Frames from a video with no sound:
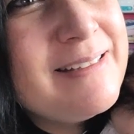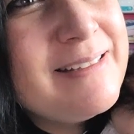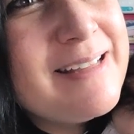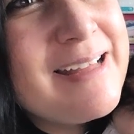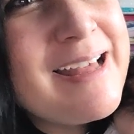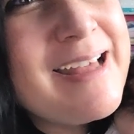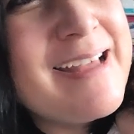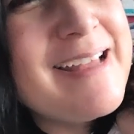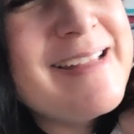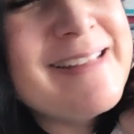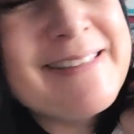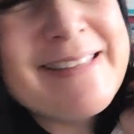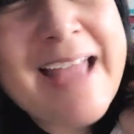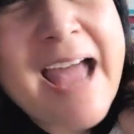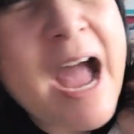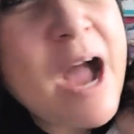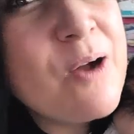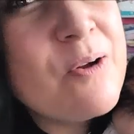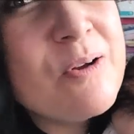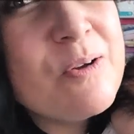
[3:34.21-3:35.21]
an
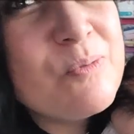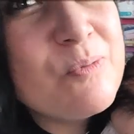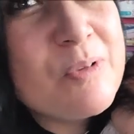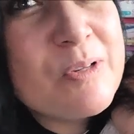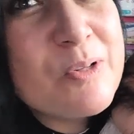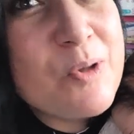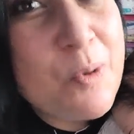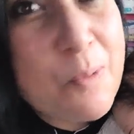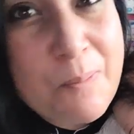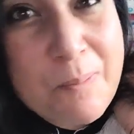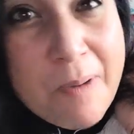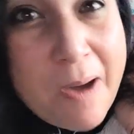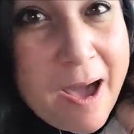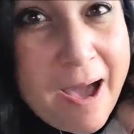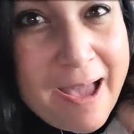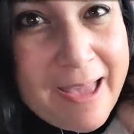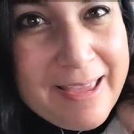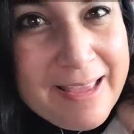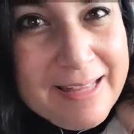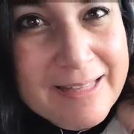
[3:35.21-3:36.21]
hour will go
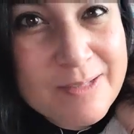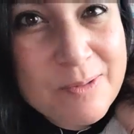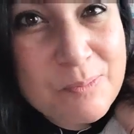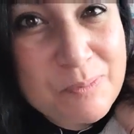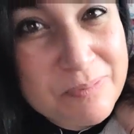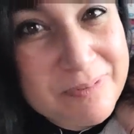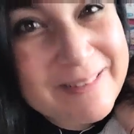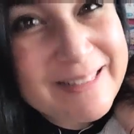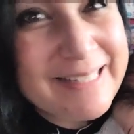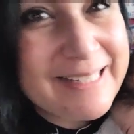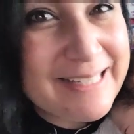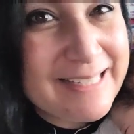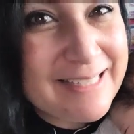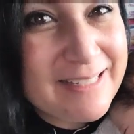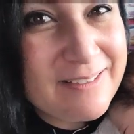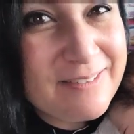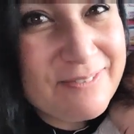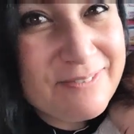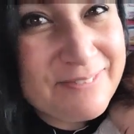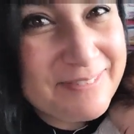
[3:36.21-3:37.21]
by in a blink
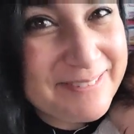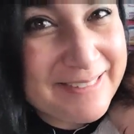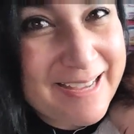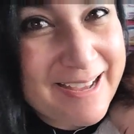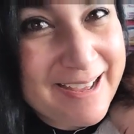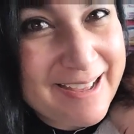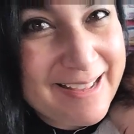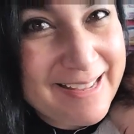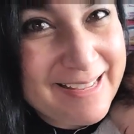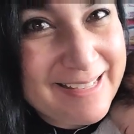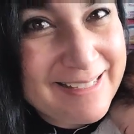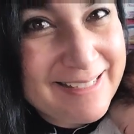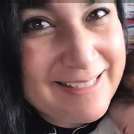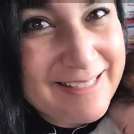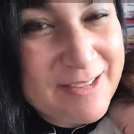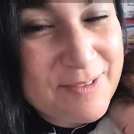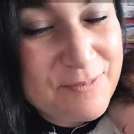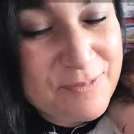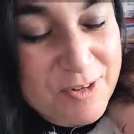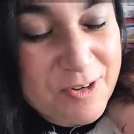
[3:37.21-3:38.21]
of an eye
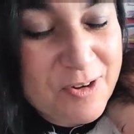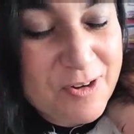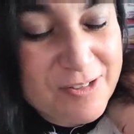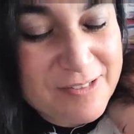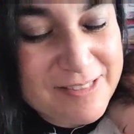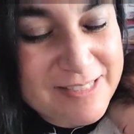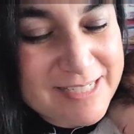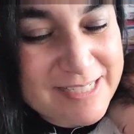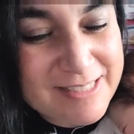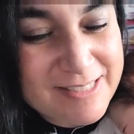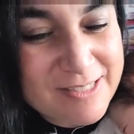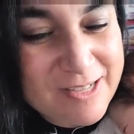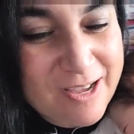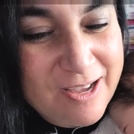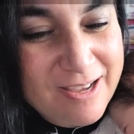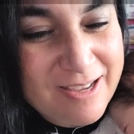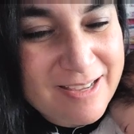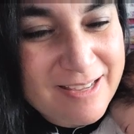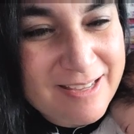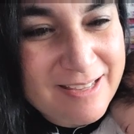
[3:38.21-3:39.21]
if you're on
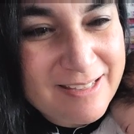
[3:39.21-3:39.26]
TikTok.